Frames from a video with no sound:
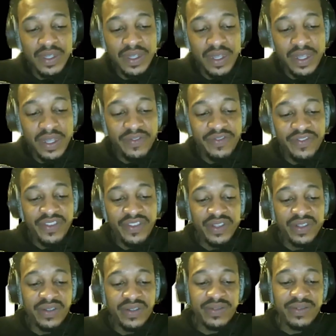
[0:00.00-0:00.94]
if
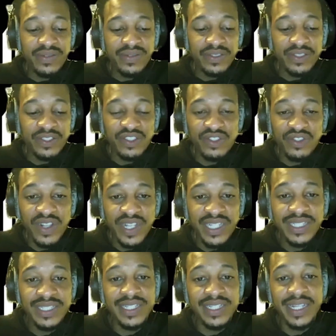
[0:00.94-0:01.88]
you're
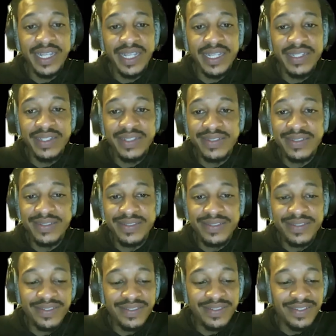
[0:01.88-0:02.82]
trusting in,
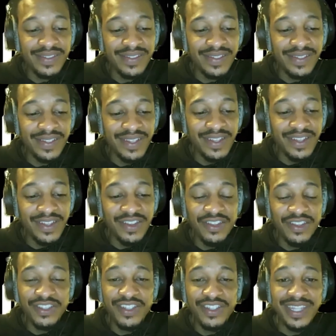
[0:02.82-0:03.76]

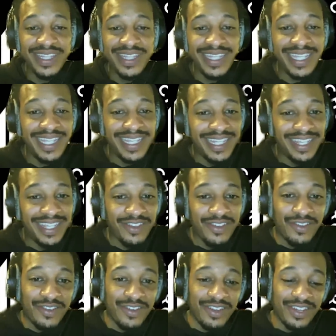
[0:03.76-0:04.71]
or you're leaning
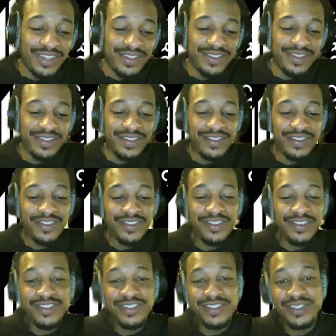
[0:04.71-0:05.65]
on, or
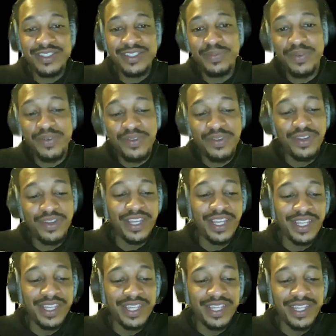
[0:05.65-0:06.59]
you're
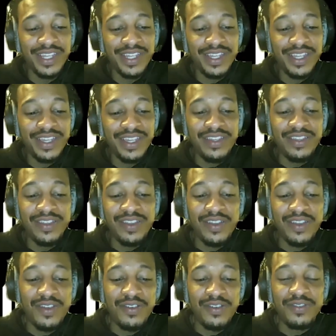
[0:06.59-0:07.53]
supporting
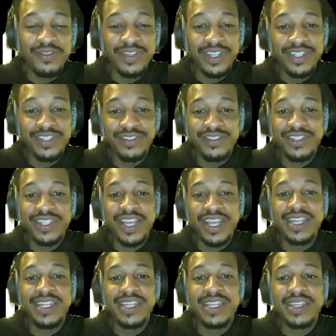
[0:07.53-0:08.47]
your own
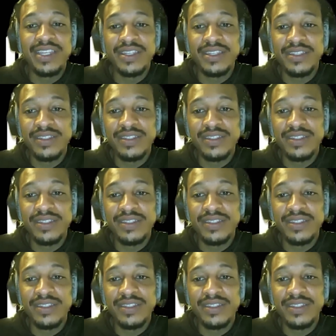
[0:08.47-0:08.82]
understanding,